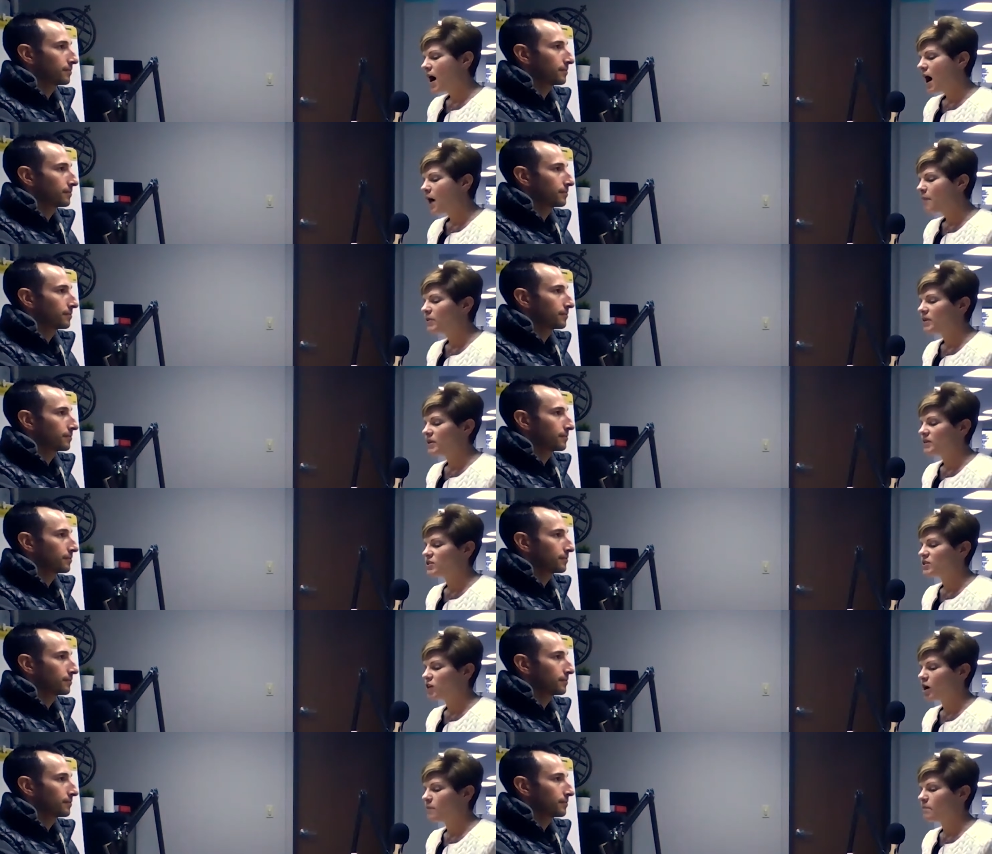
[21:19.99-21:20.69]
Speaker 1: I'm going
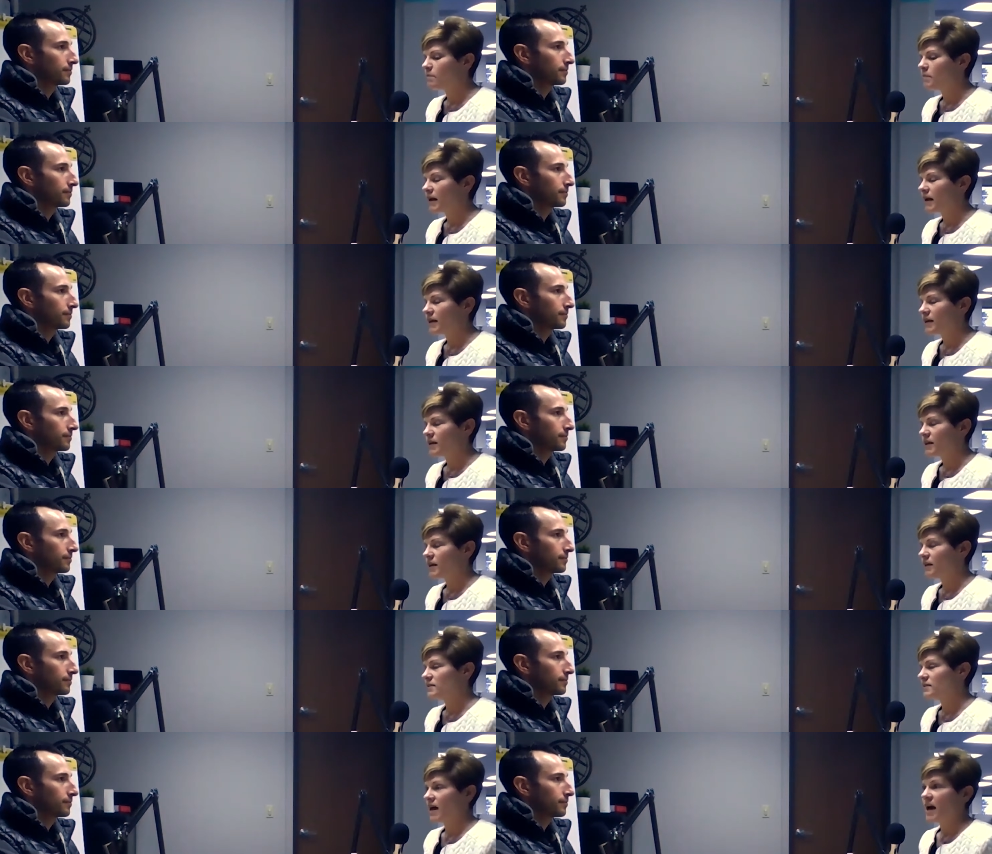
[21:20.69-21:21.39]
to start by
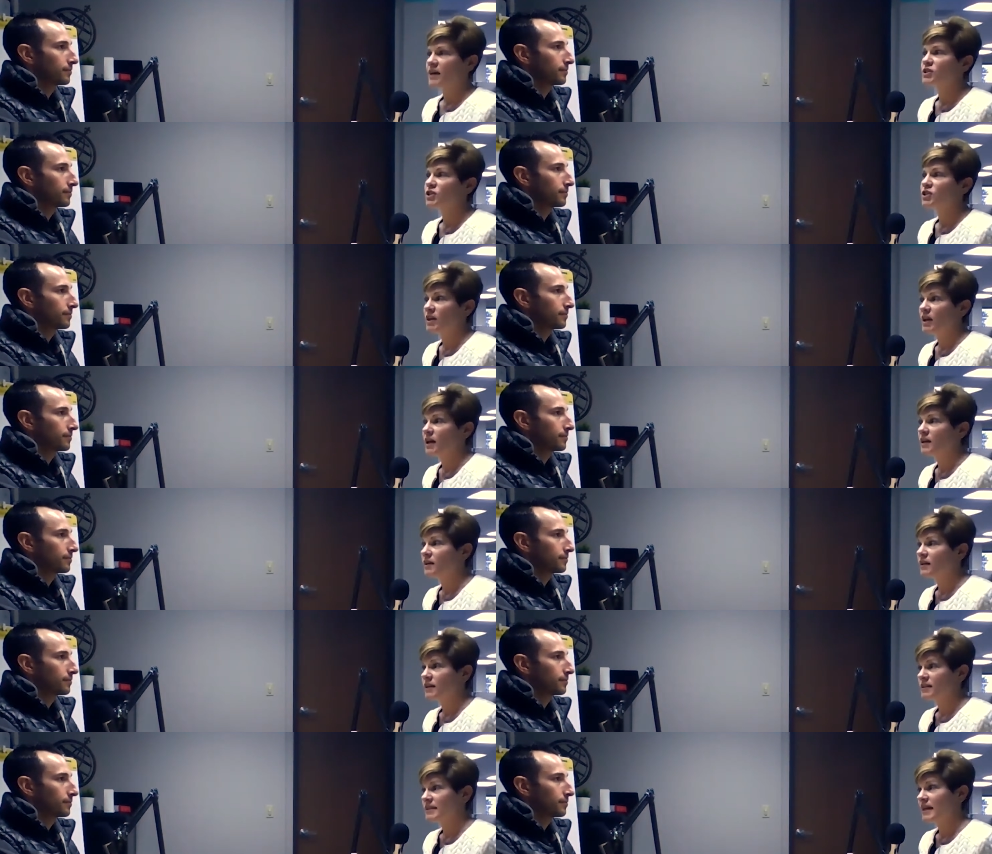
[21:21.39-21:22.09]
getting as
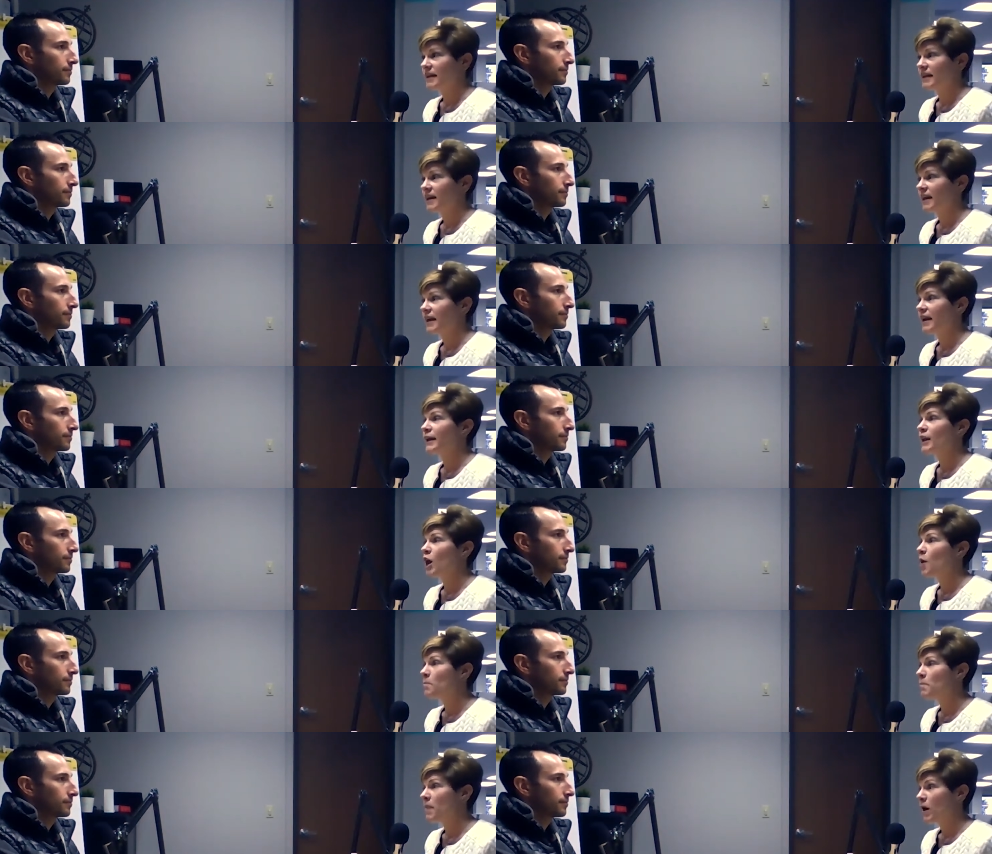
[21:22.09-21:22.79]
educated as I
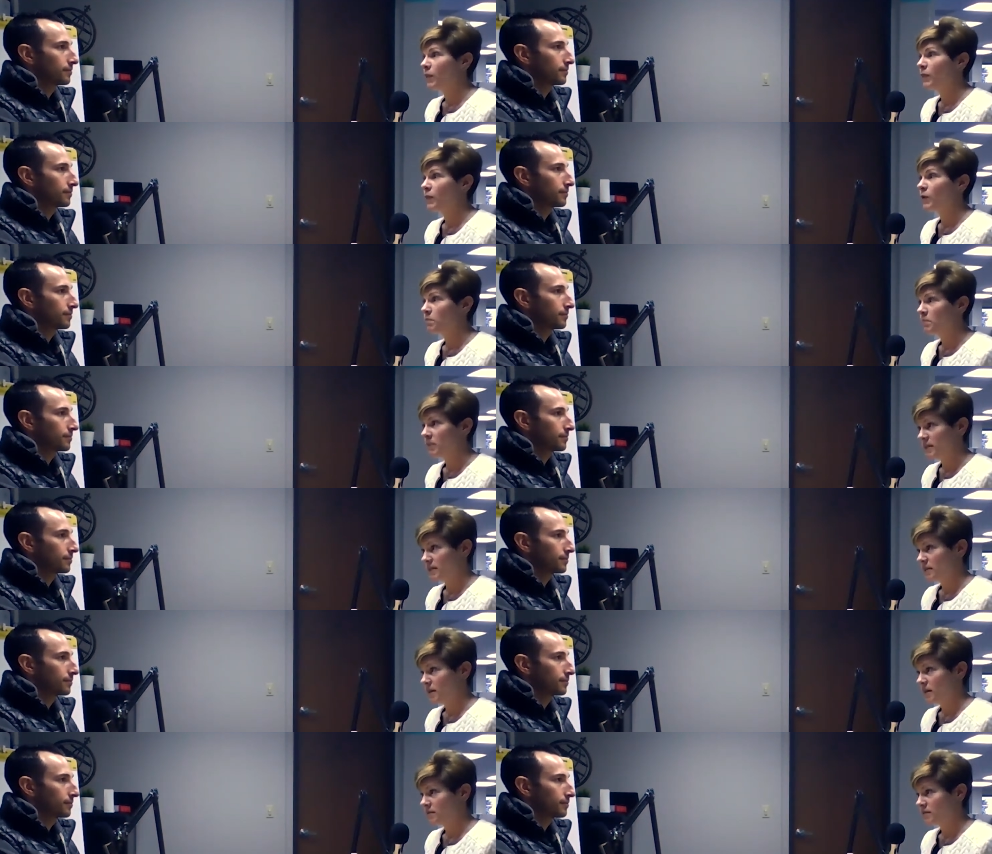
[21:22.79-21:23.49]
can about their
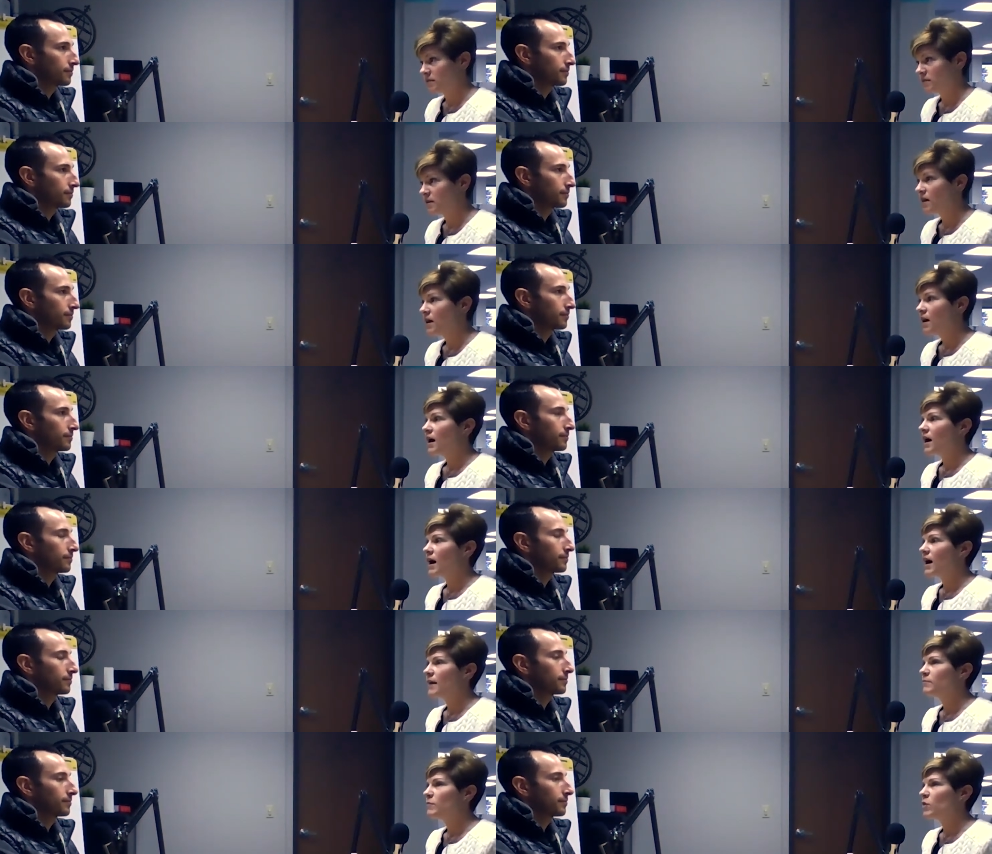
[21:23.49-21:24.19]
business.
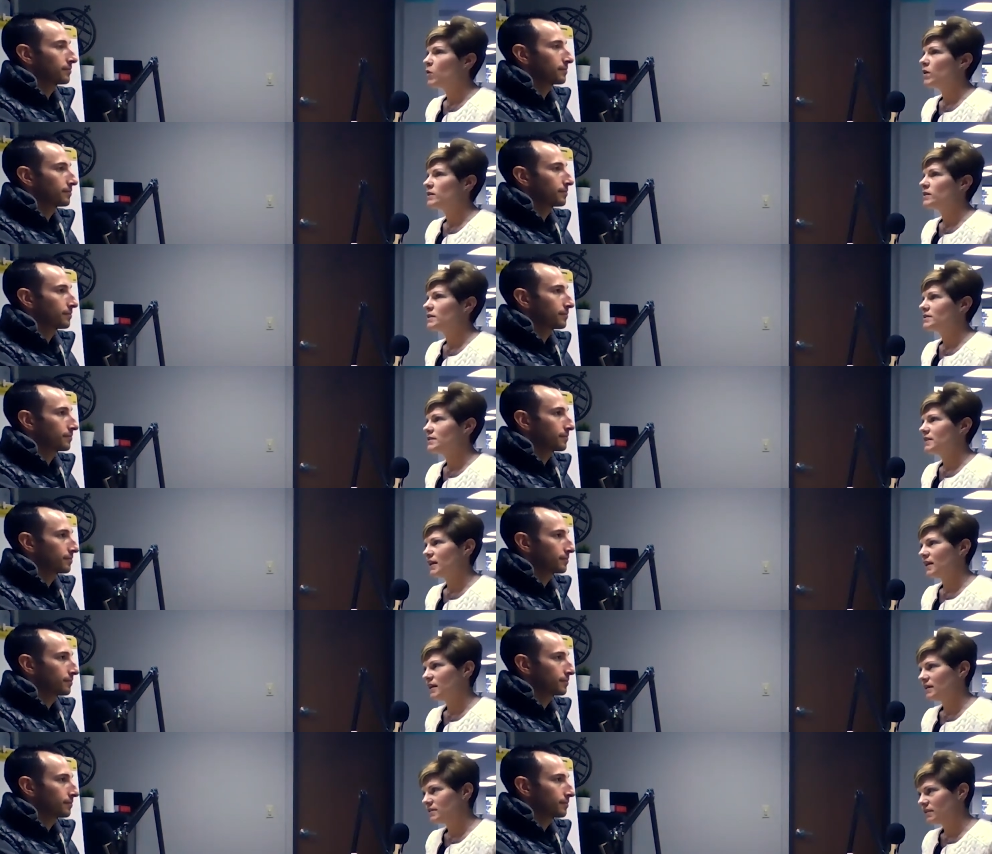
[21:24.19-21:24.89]
I'm going to
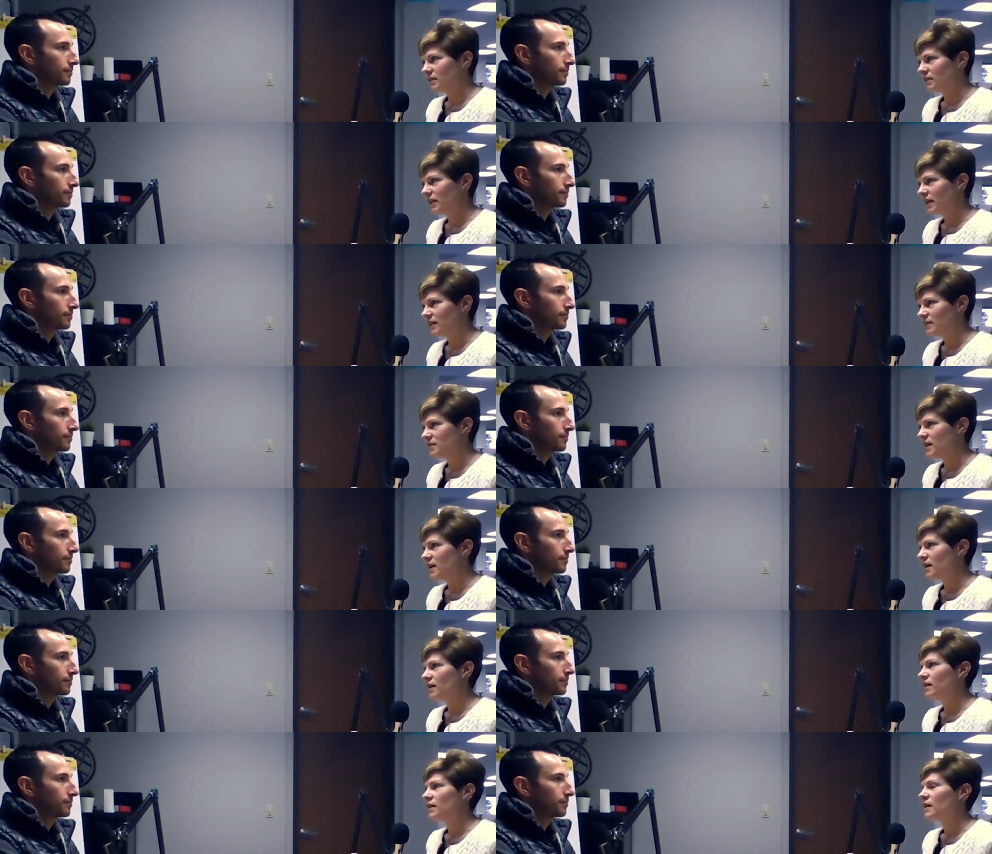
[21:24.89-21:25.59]
dig into
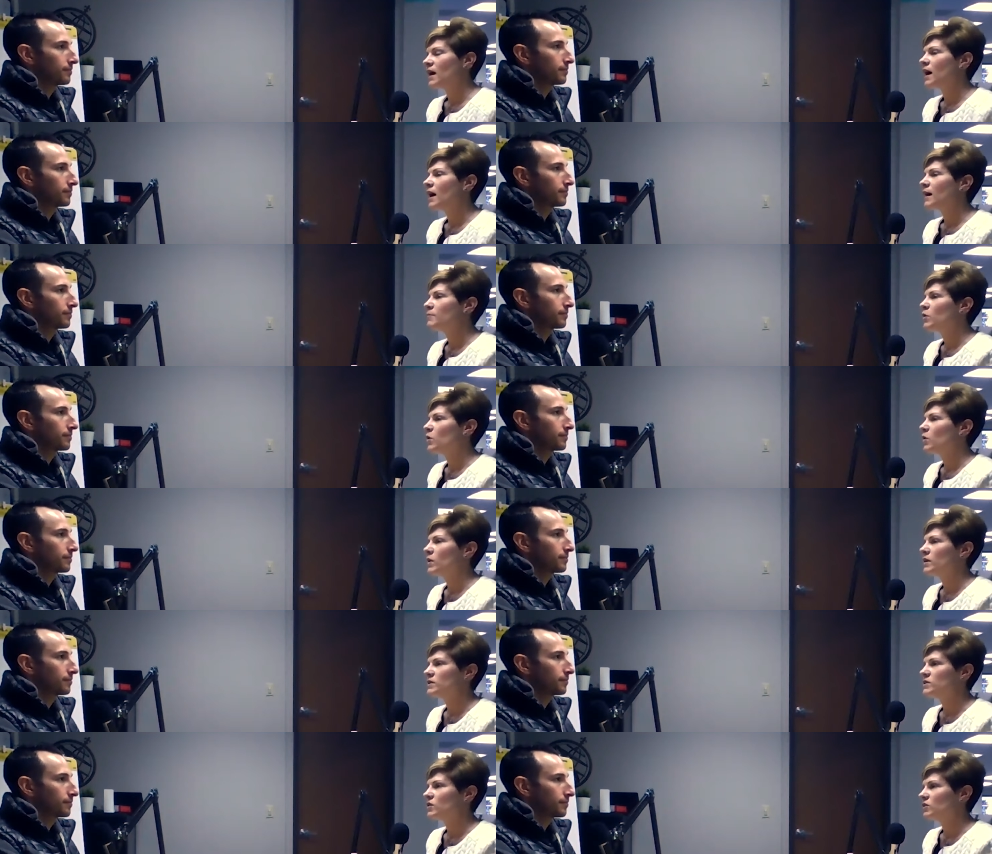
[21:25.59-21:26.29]
LinkedIn. I'm
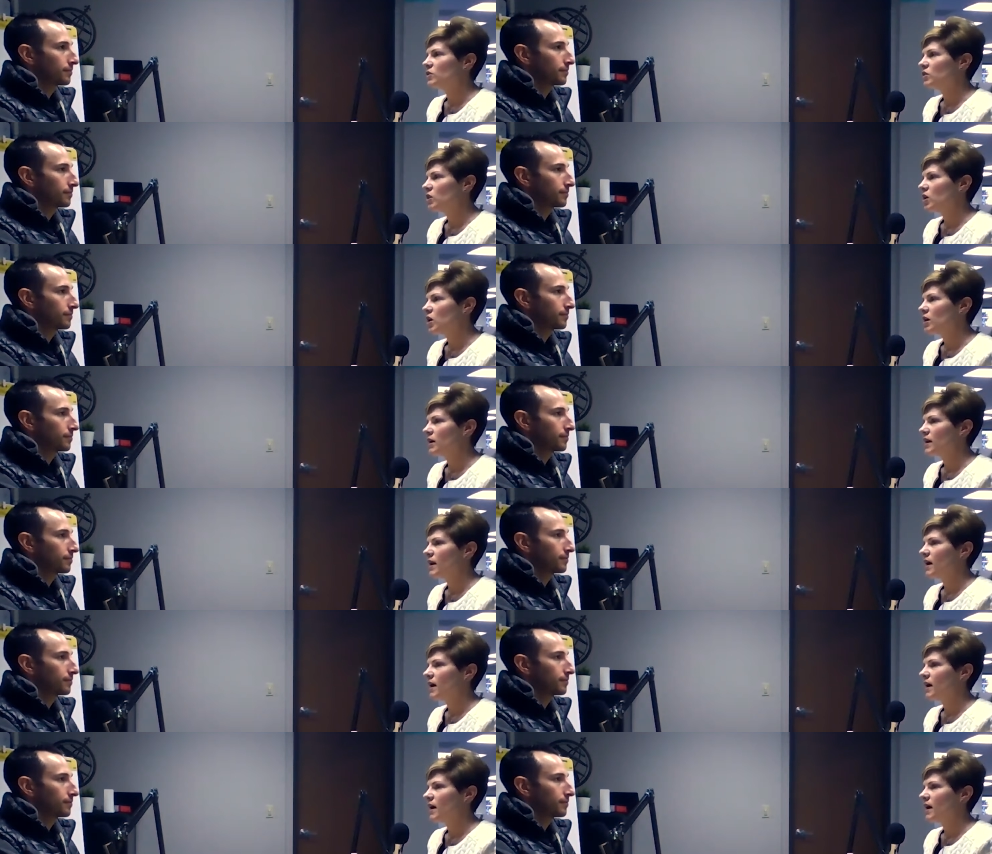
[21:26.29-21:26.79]
going to look